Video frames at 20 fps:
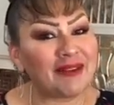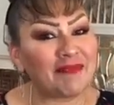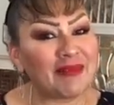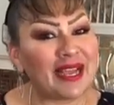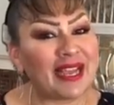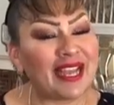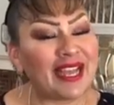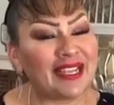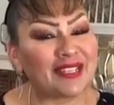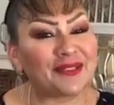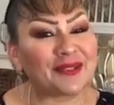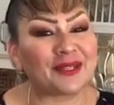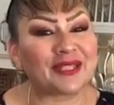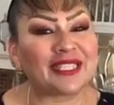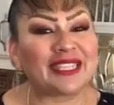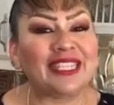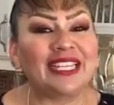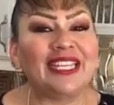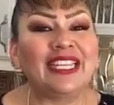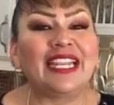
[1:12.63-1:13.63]
my hands are
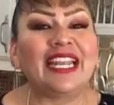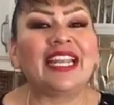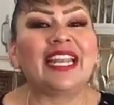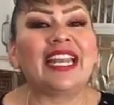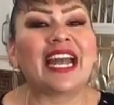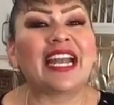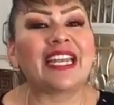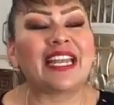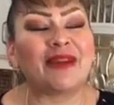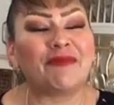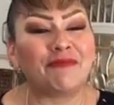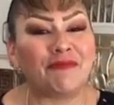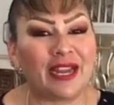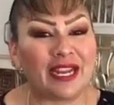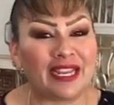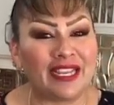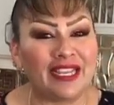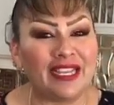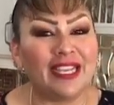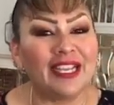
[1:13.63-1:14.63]
clean and I am
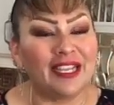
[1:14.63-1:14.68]
ready